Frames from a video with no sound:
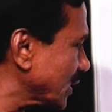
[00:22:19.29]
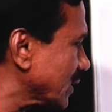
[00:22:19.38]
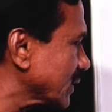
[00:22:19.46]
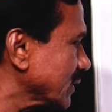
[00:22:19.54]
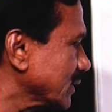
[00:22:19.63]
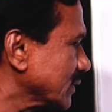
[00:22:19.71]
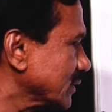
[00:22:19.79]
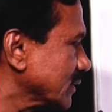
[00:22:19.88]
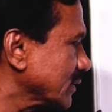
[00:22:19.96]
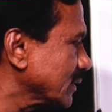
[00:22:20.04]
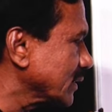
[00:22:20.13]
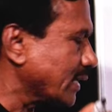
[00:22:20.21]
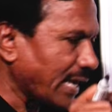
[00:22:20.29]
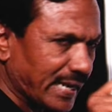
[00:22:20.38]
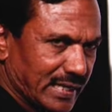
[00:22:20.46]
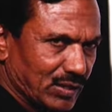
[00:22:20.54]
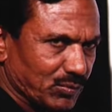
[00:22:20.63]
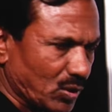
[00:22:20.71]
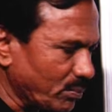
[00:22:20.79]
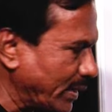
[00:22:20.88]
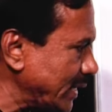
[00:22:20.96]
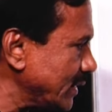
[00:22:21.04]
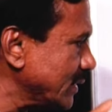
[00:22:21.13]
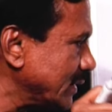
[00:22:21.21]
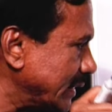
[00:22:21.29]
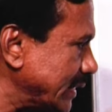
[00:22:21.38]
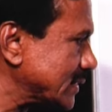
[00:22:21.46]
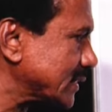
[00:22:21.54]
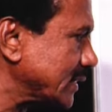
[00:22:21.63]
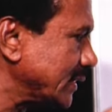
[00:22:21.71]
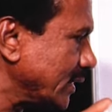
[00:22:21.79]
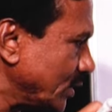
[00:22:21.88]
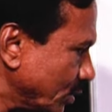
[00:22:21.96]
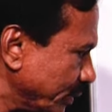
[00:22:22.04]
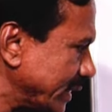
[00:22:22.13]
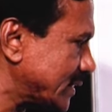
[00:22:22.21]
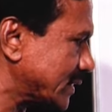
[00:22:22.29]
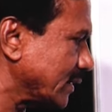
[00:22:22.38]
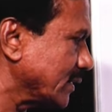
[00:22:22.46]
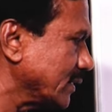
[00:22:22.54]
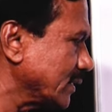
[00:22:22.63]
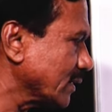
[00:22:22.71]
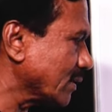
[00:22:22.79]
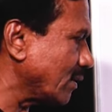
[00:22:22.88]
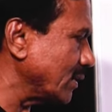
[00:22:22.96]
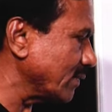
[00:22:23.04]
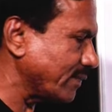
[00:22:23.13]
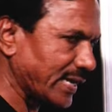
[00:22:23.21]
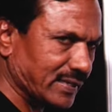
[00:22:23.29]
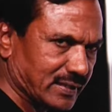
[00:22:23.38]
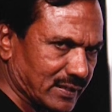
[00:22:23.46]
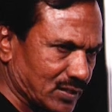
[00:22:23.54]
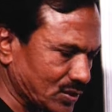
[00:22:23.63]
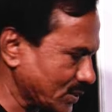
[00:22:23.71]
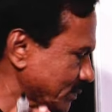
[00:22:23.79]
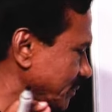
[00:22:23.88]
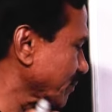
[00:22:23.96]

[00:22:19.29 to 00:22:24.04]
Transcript: are carried over by discrete units called factors.